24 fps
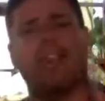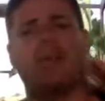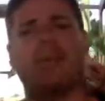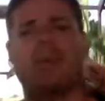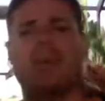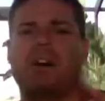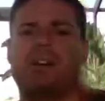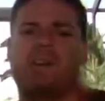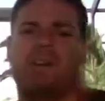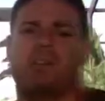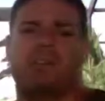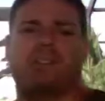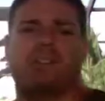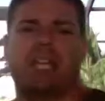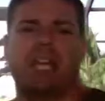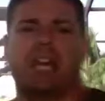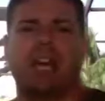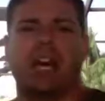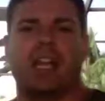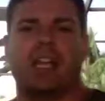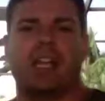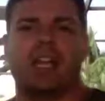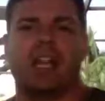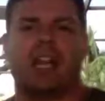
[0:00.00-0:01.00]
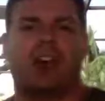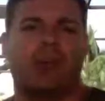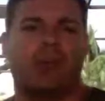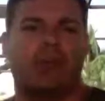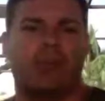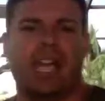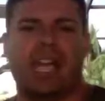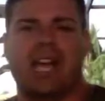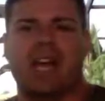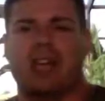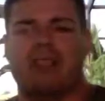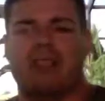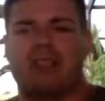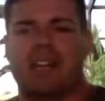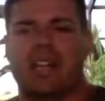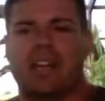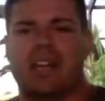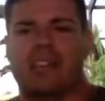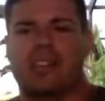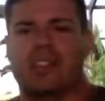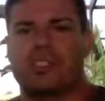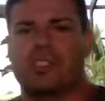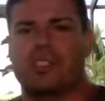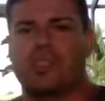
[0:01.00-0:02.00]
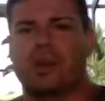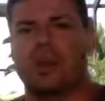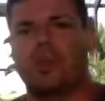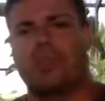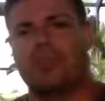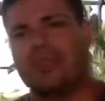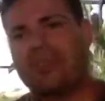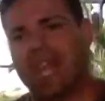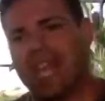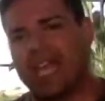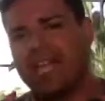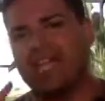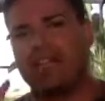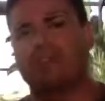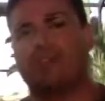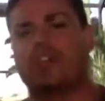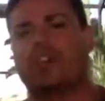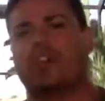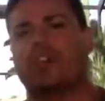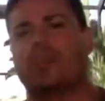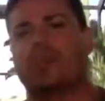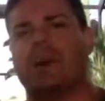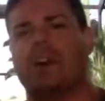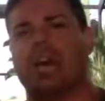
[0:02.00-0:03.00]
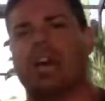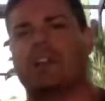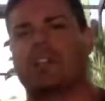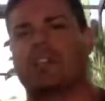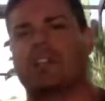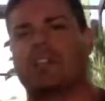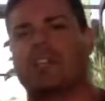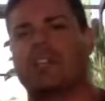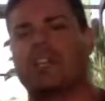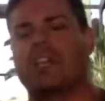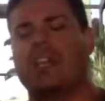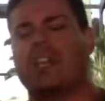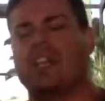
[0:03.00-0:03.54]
above and beyond to help me out there. So thank you so much.